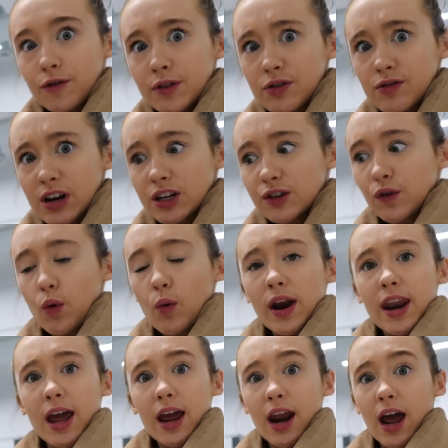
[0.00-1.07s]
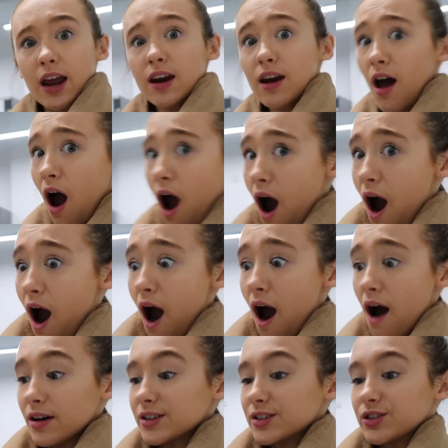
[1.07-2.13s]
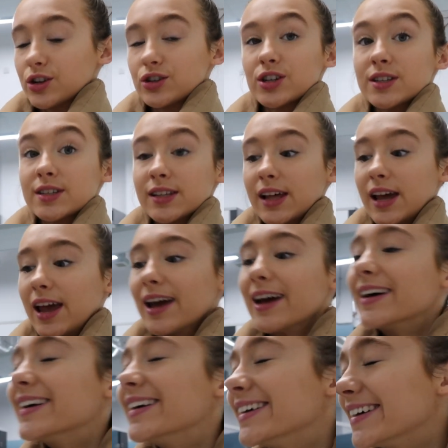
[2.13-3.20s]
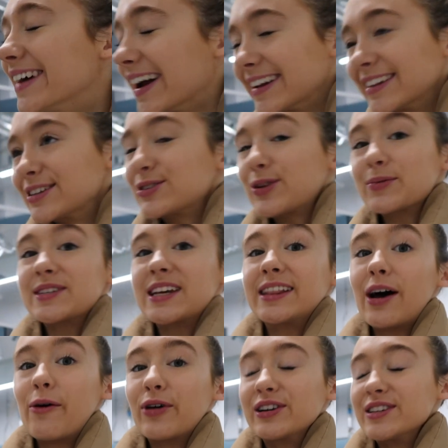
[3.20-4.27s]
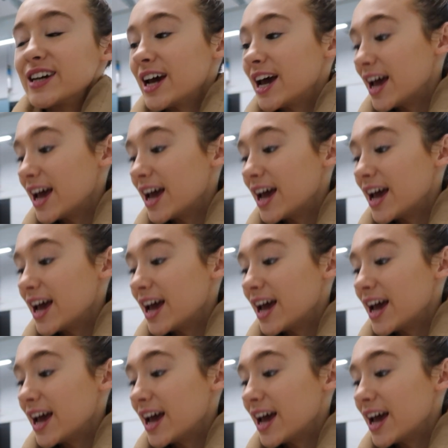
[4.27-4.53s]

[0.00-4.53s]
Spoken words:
it from the Range for £1.99. Such a slay. I need to stop saying that word.